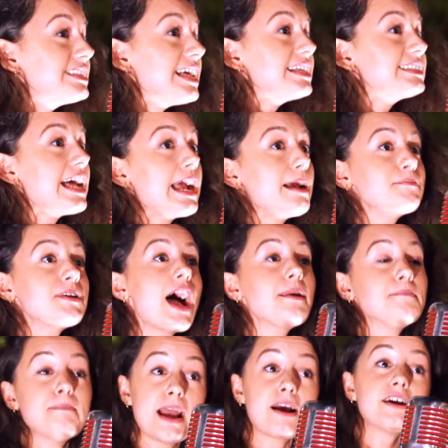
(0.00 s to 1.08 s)
says I am not
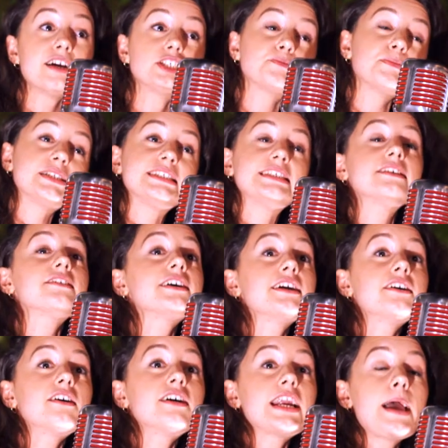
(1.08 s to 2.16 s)
marriage
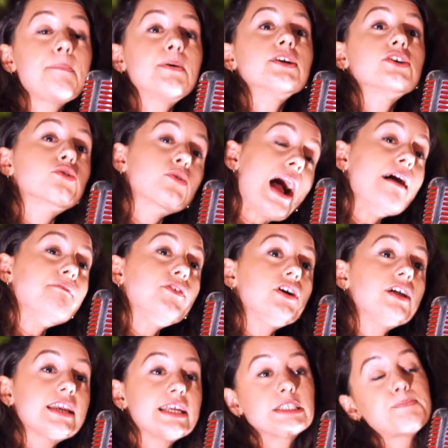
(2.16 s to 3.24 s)
material, and I put gravel
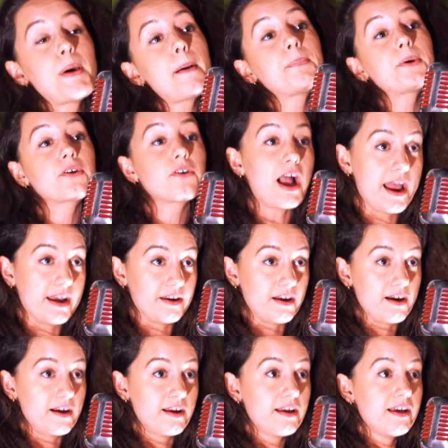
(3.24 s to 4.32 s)
in his pepper
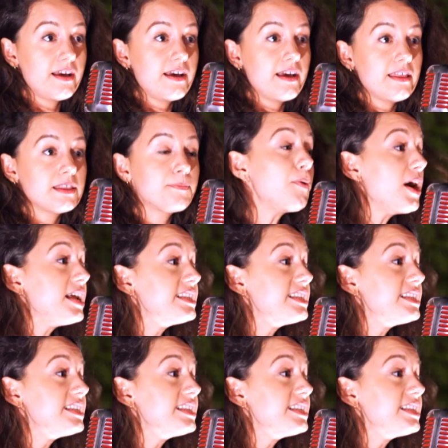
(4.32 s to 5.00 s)
grinder. The boy